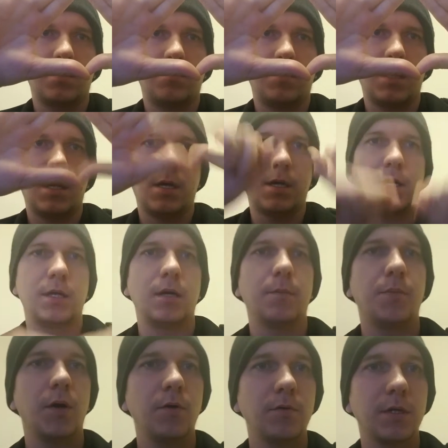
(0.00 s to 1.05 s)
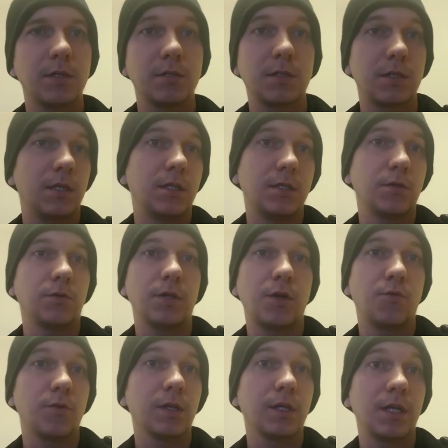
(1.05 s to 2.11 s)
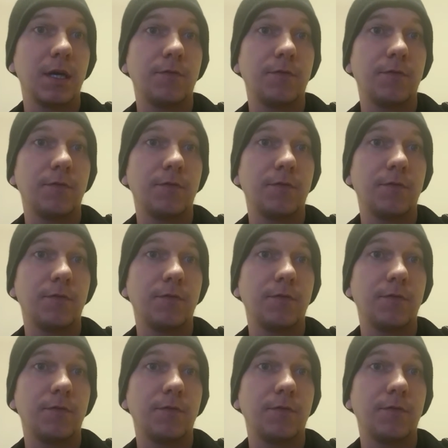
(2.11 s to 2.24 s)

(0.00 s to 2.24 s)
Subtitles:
my opponents until they really